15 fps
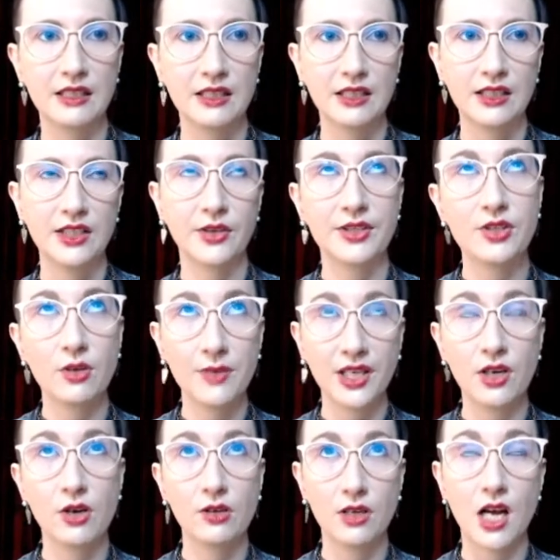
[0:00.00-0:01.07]
you know, it's all being
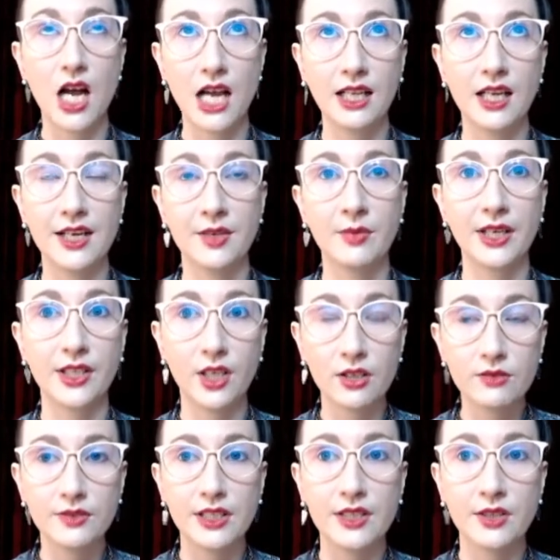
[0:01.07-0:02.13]
ho highlighted by
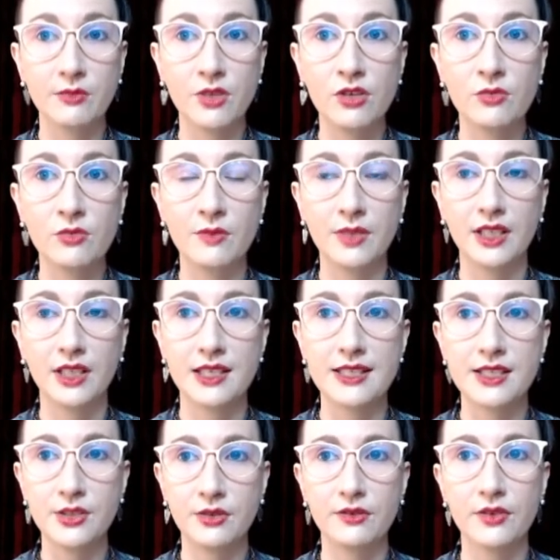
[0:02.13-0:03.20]
COVID at the moment, because
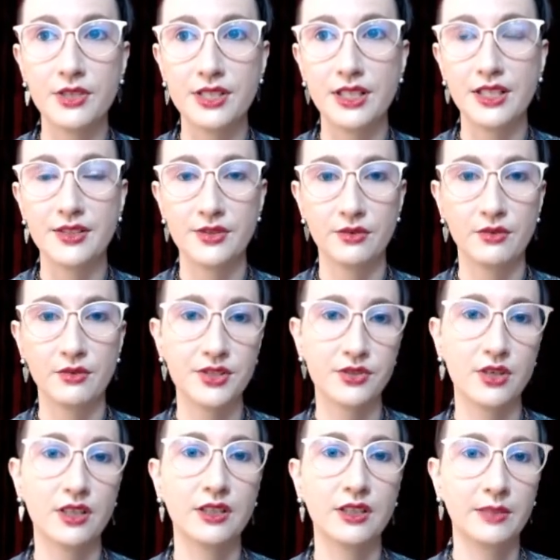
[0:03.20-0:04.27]
universities are all
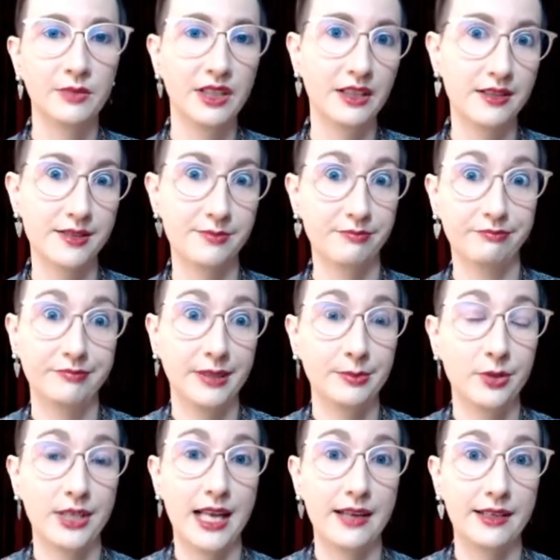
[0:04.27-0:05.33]
struggling because people
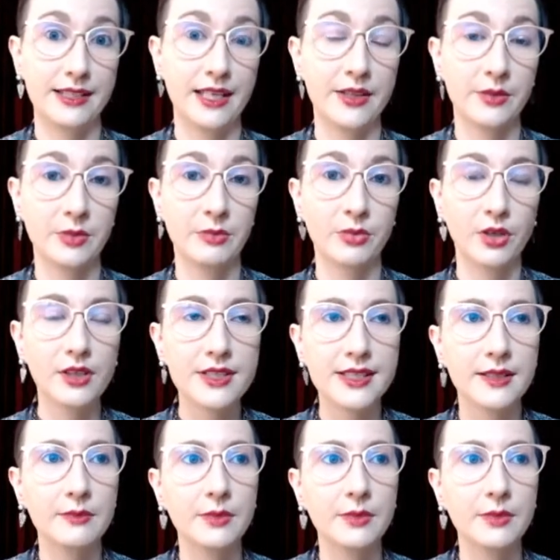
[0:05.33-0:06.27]
can't attend them in person.